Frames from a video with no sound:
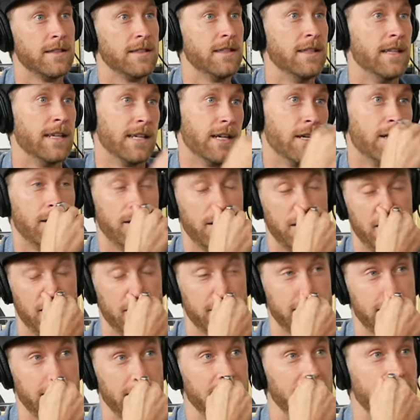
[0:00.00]
Like, I'll, I'll
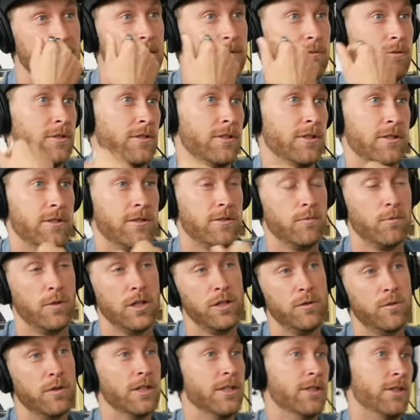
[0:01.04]
send it. We'll just, what do
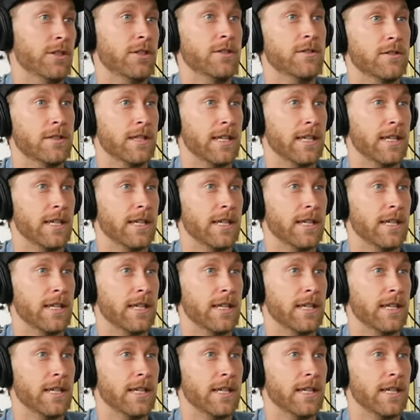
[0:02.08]
you want to do?